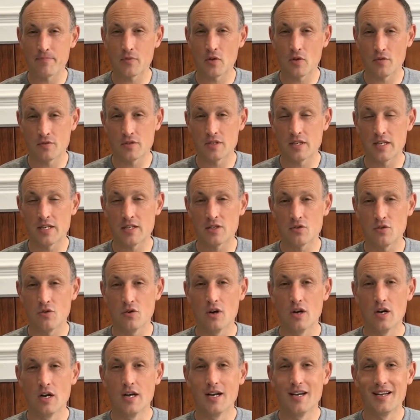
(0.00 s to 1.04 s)
Obviously, he saw
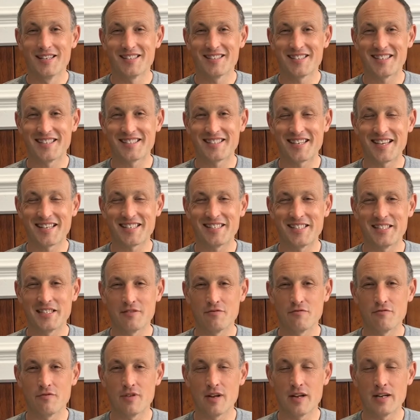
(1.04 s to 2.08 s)
successes
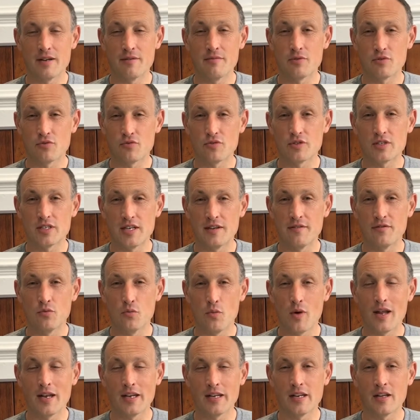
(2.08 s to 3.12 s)
and, and he was received
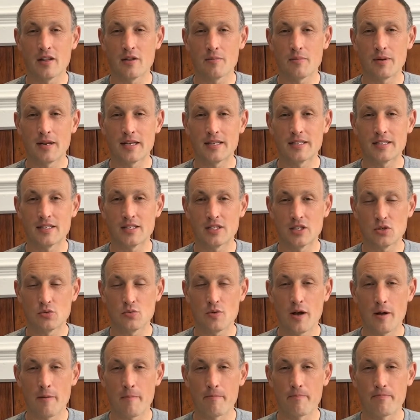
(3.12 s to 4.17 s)
well in other places as
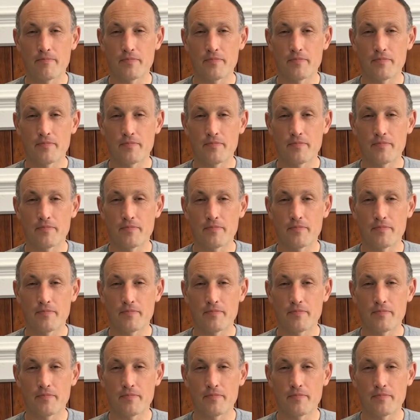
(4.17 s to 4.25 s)
well.